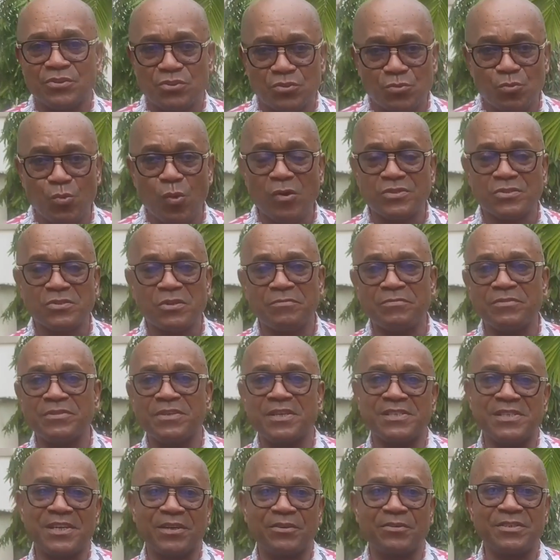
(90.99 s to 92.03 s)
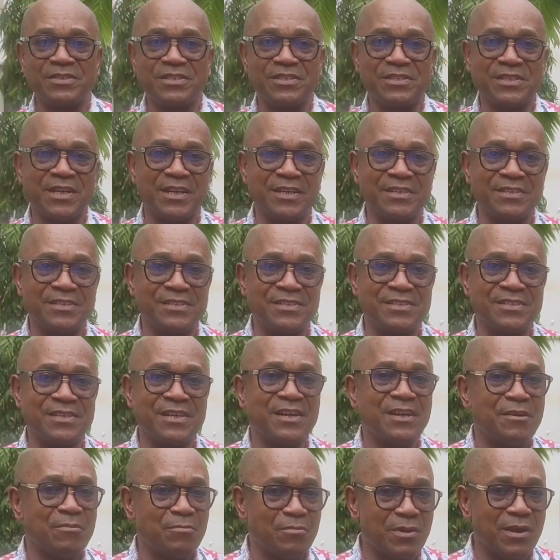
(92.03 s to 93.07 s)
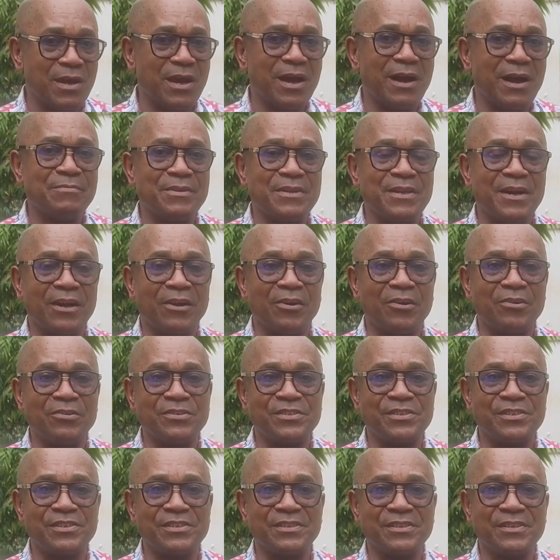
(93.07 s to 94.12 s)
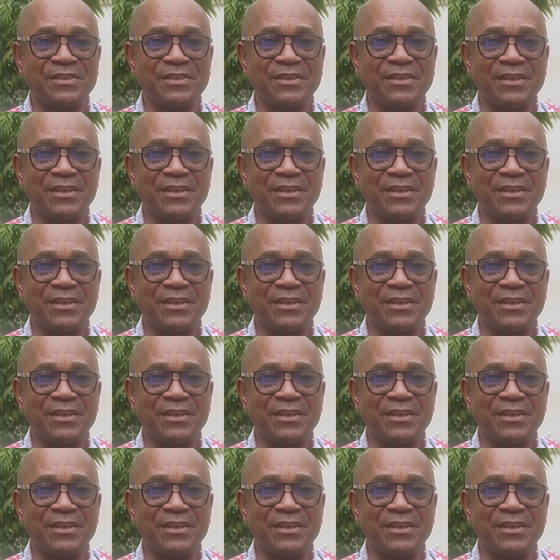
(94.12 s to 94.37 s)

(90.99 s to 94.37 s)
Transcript: towards solving the security challenges we have in our country.